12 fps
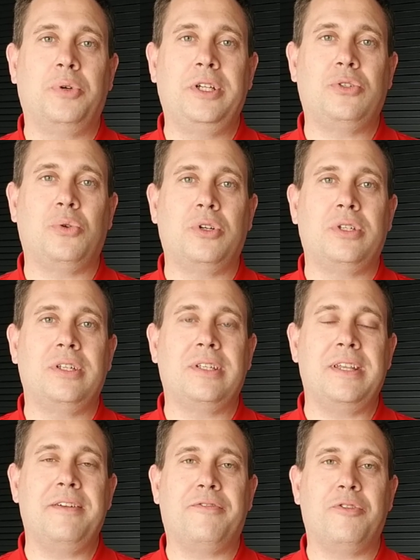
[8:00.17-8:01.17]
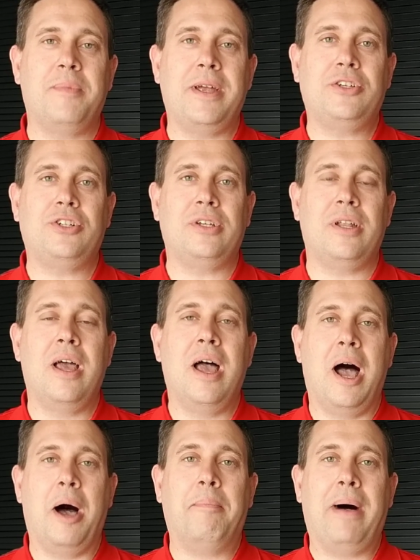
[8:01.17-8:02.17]
resources and information
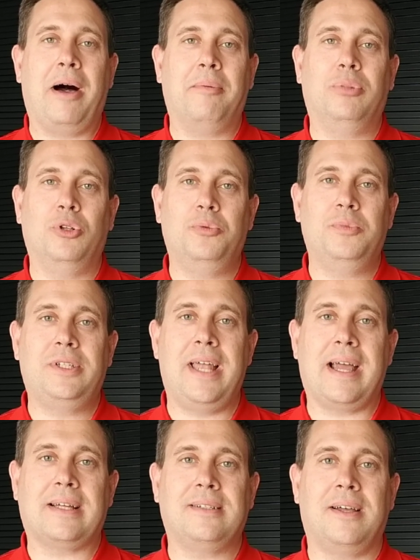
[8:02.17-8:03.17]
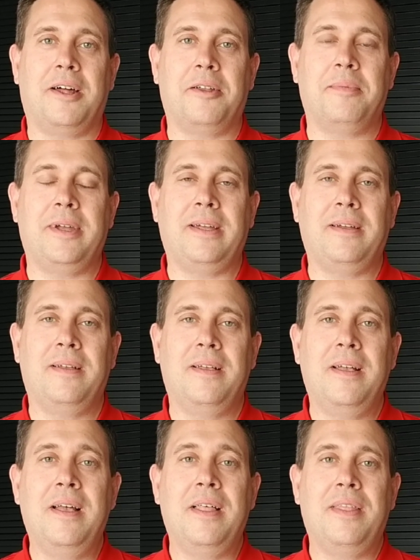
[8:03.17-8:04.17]
about Bloom's Taxonomy.
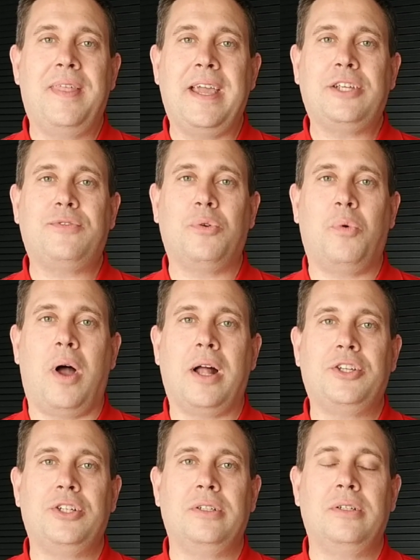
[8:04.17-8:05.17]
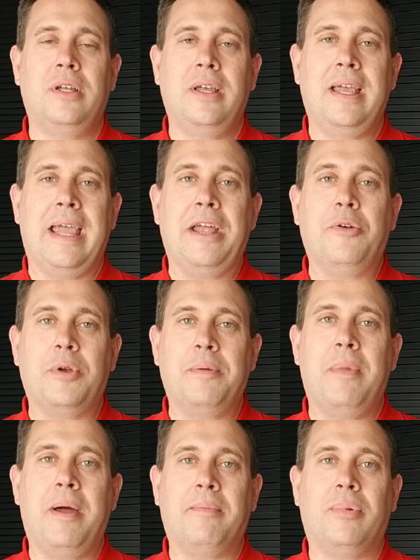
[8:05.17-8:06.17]
Thanks for watching, and
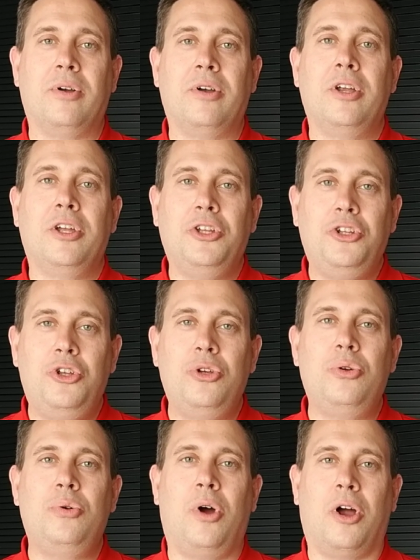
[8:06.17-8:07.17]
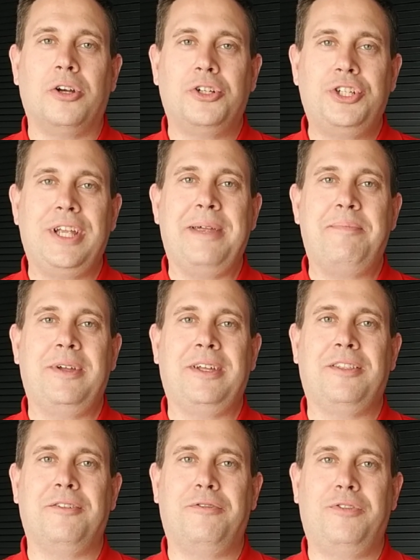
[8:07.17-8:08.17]
remember, you are
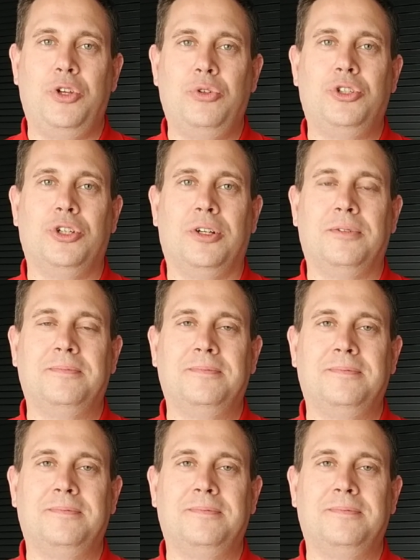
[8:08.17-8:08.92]
shaping the future.